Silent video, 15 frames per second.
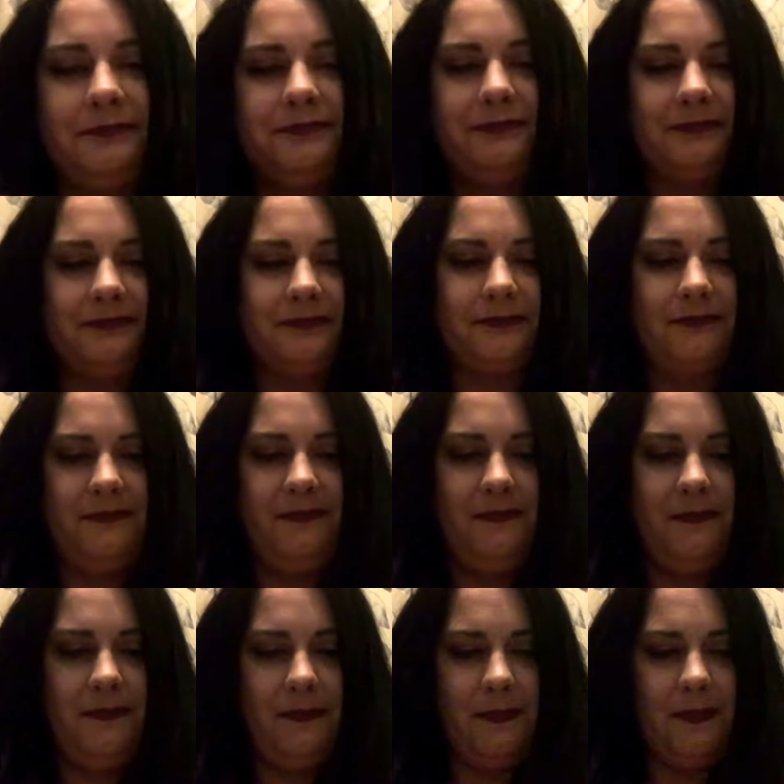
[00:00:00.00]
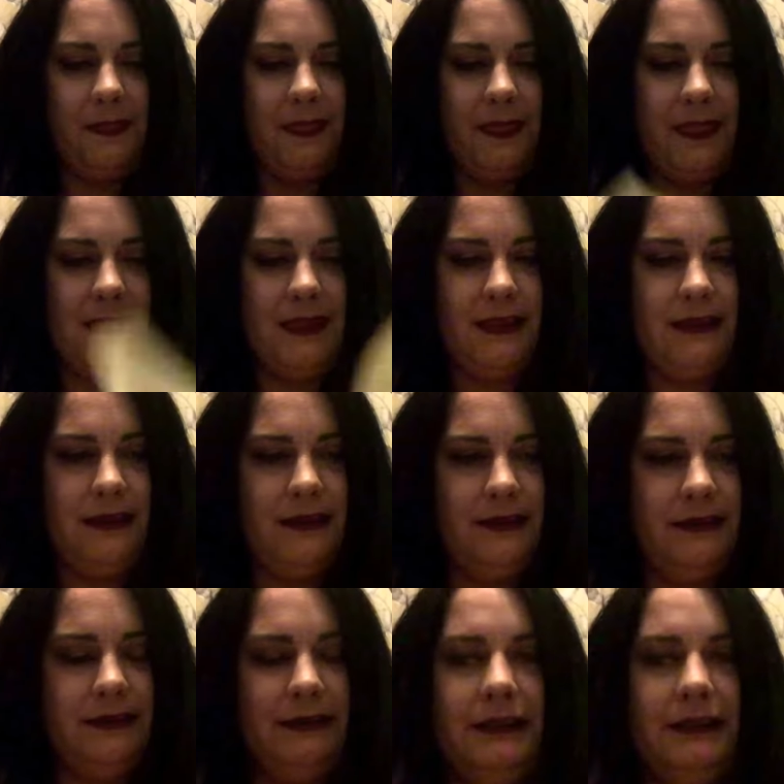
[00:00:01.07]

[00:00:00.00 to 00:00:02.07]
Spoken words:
Nobody speaks.